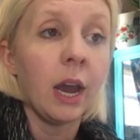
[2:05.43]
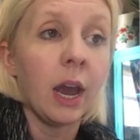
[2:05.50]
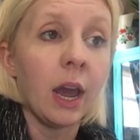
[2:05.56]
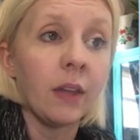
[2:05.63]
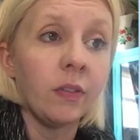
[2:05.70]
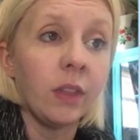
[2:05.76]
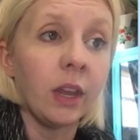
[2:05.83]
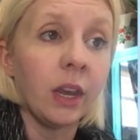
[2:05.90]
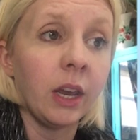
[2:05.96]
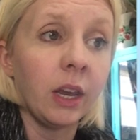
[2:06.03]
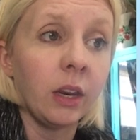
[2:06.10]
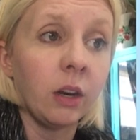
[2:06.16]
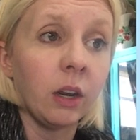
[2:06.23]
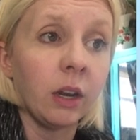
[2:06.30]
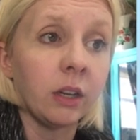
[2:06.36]
and
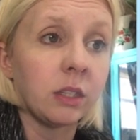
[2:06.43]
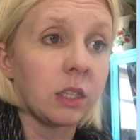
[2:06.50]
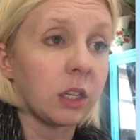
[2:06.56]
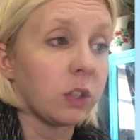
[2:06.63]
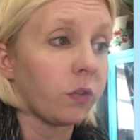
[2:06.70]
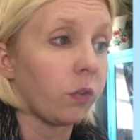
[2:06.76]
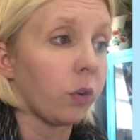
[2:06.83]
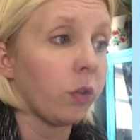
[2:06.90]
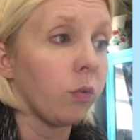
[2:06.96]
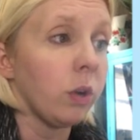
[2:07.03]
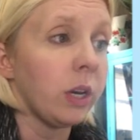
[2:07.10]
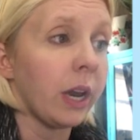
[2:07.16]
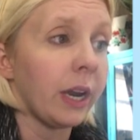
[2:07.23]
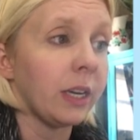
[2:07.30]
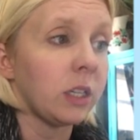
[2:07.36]
then it says for three
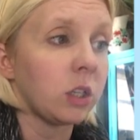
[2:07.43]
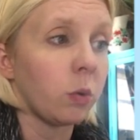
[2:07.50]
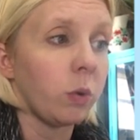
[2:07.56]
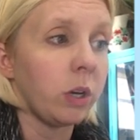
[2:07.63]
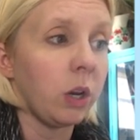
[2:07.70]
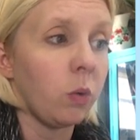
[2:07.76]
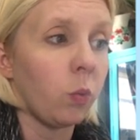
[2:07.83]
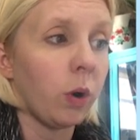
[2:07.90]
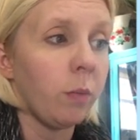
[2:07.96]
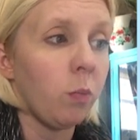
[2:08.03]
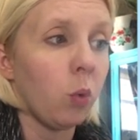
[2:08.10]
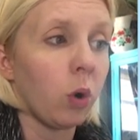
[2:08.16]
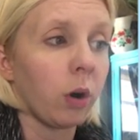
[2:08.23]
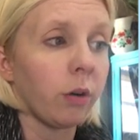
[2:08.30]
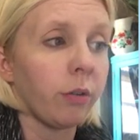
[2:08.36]
days so we need one
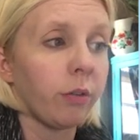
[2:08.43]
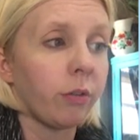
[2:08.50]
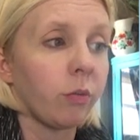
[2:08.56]
more